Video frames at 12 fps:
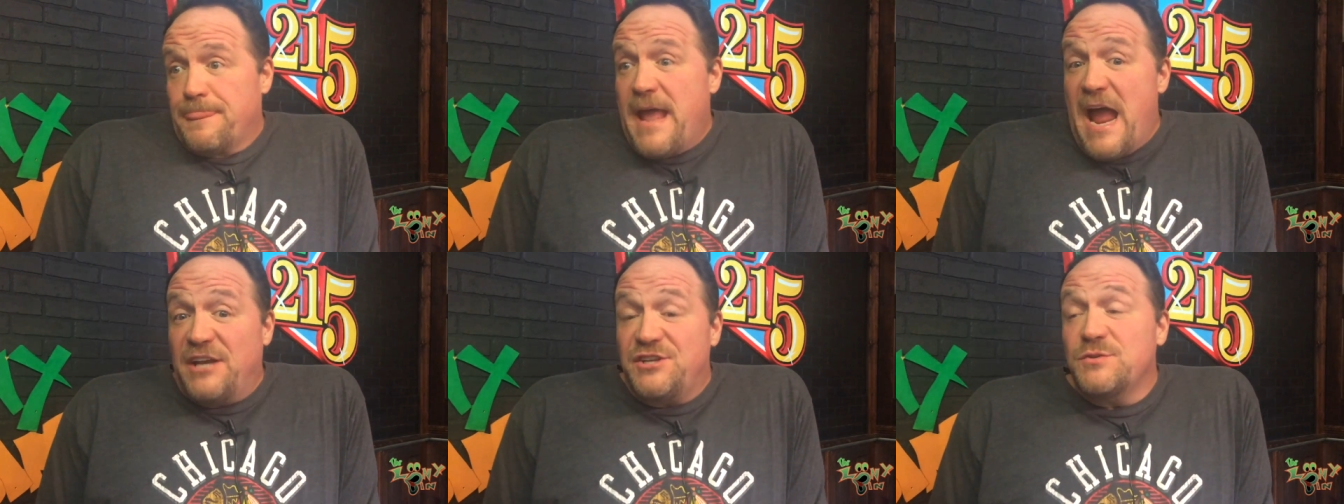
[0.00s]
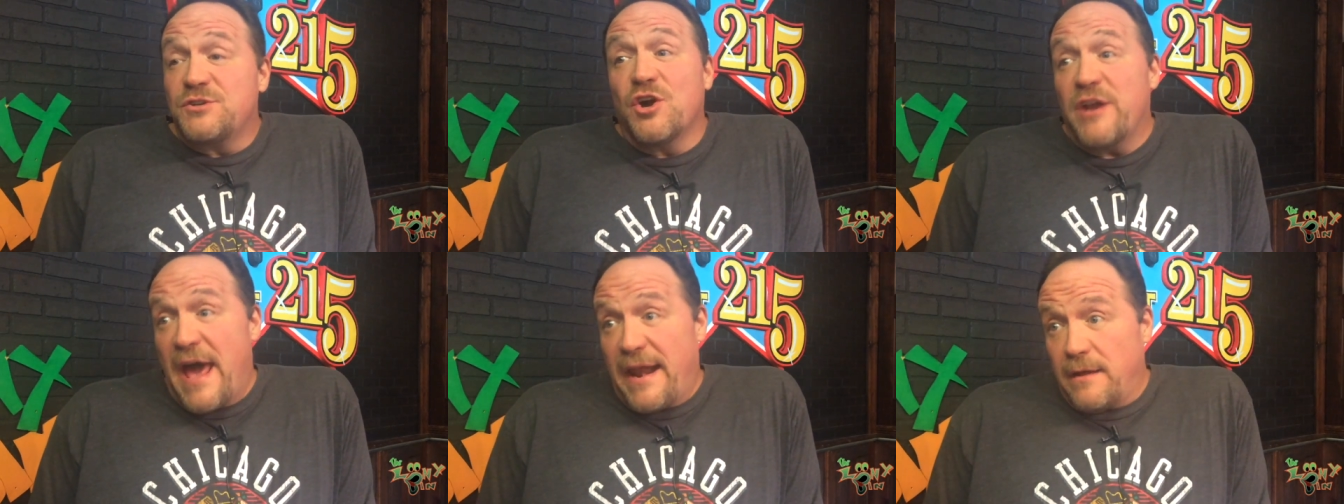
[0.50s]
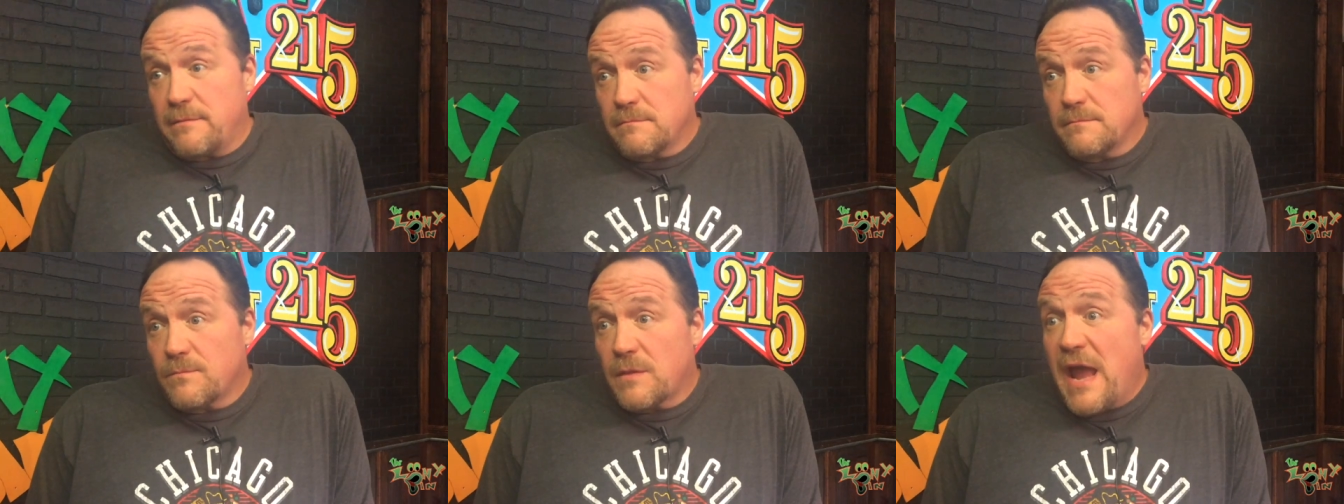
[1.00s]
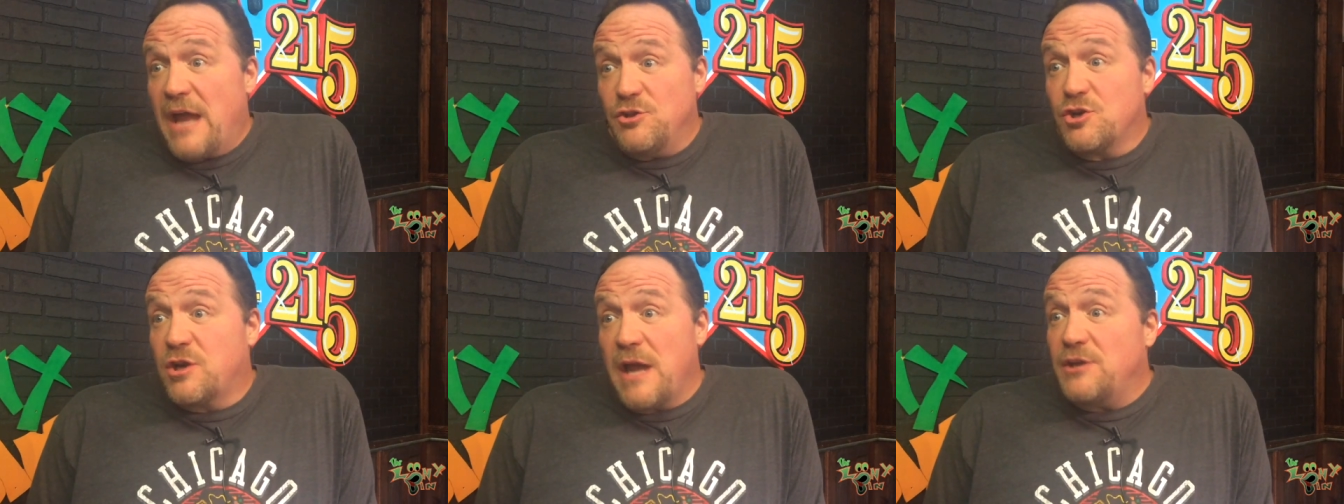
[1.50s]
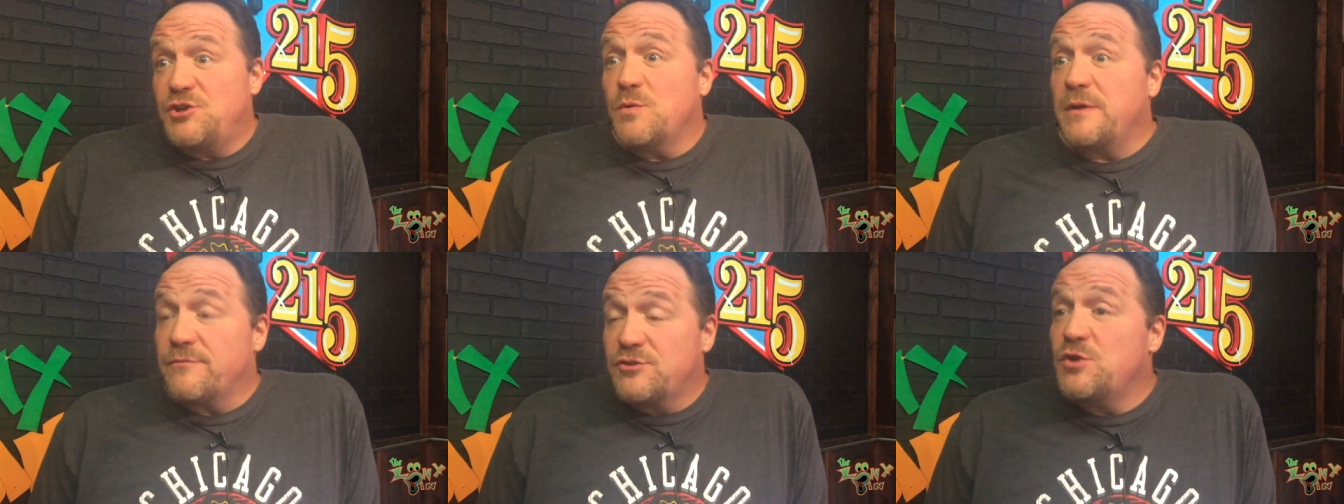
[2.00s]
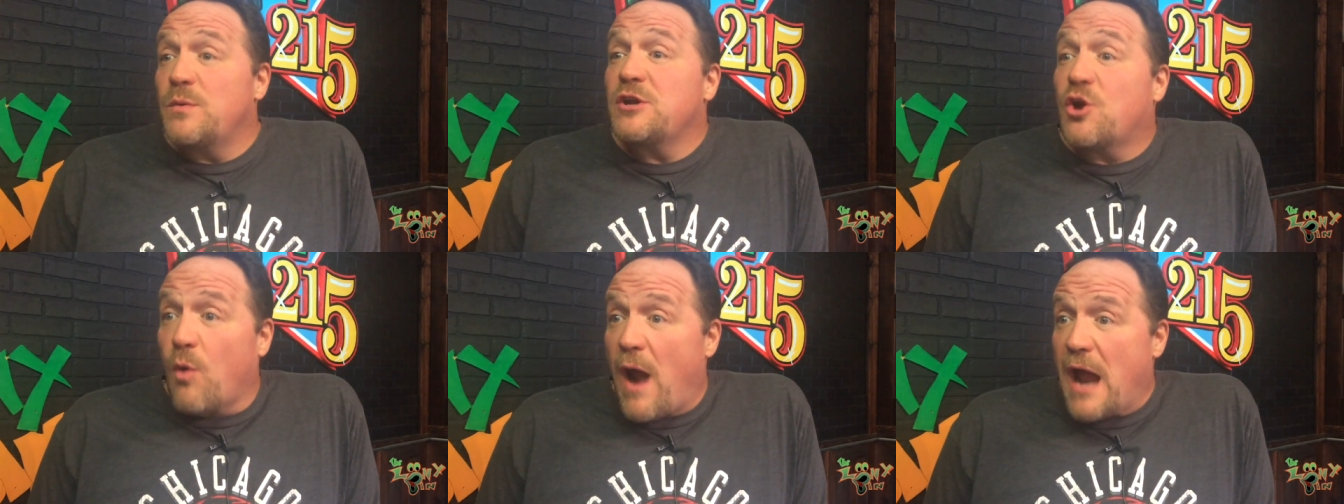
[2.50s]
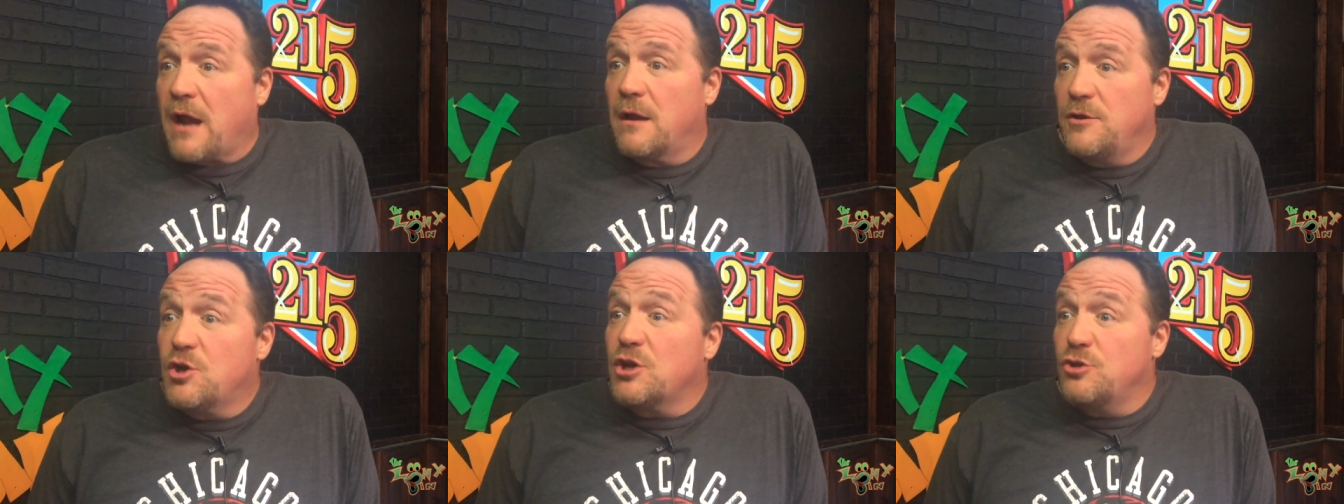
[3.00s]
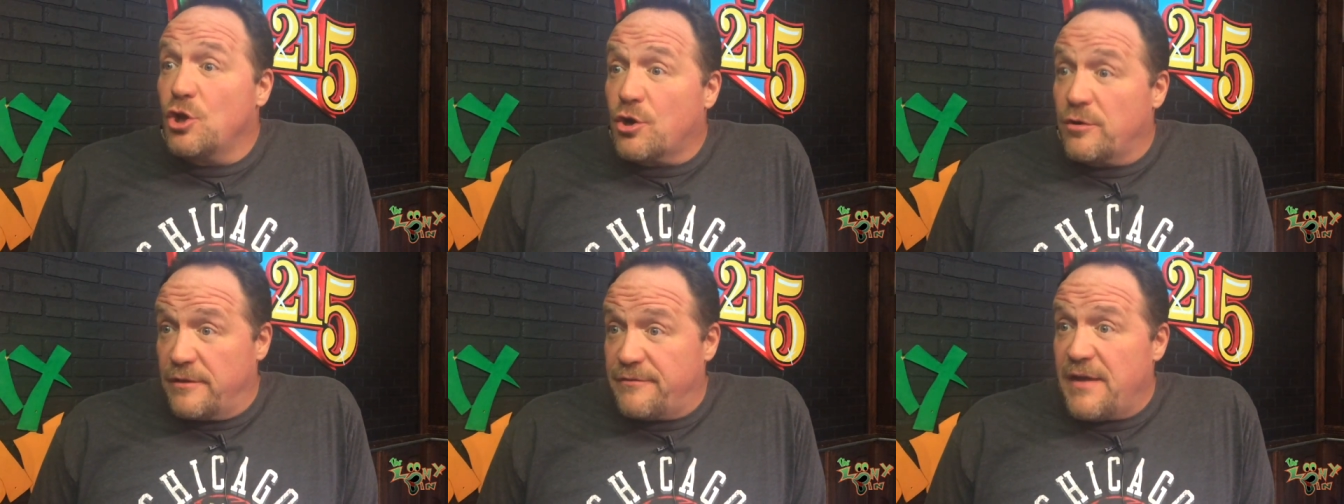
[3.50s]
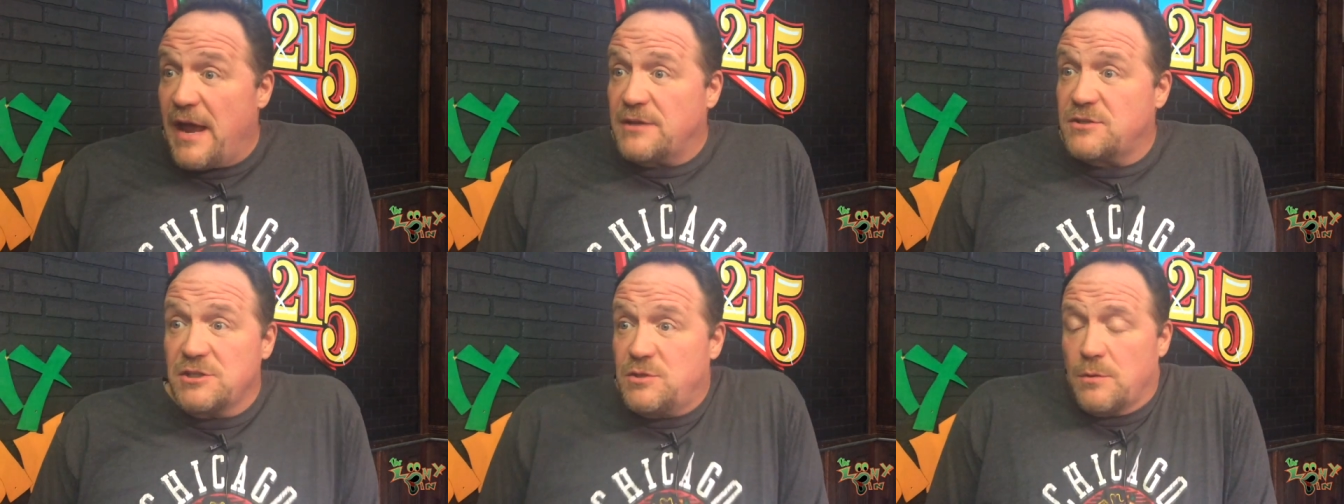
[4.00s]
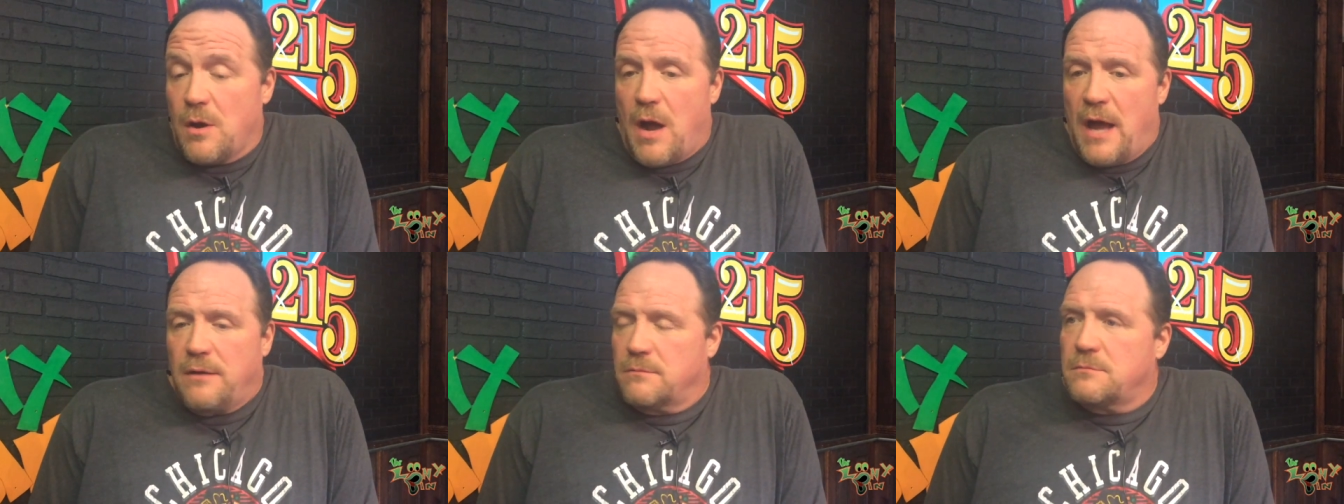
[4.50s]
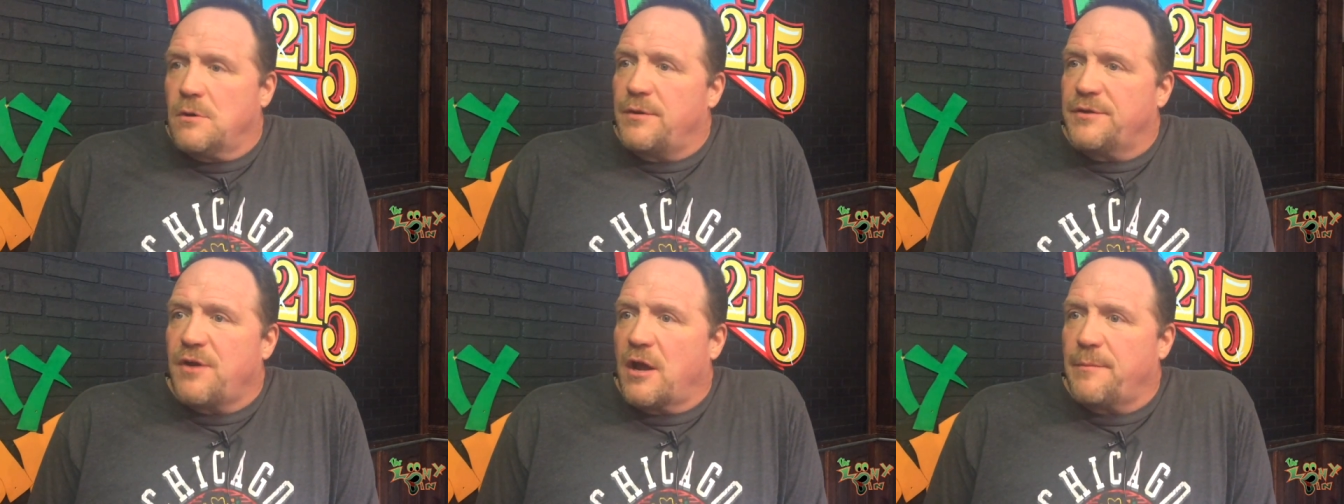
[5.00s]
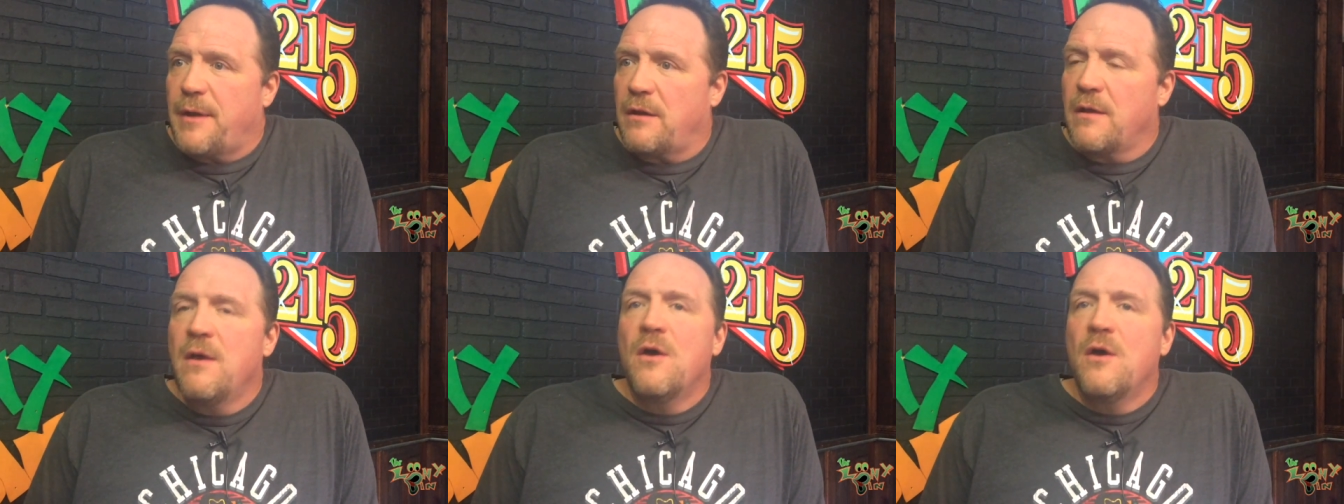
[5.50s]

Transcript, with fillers: and she was good at it. And you and she would she wouldn't crack. You could look her in the face, and she would go, "I don't know what you're talking about."